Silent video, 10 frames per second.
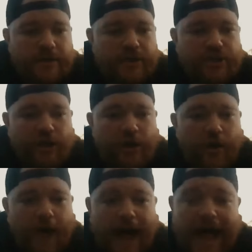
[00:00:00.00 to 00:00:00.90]
Hmm. So
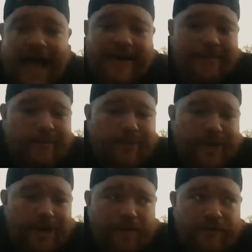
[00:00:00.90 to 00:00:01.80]
I hadn't
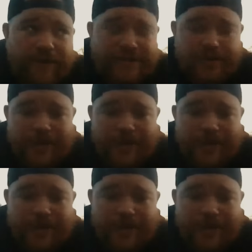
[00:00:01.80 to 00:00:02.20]
done a professional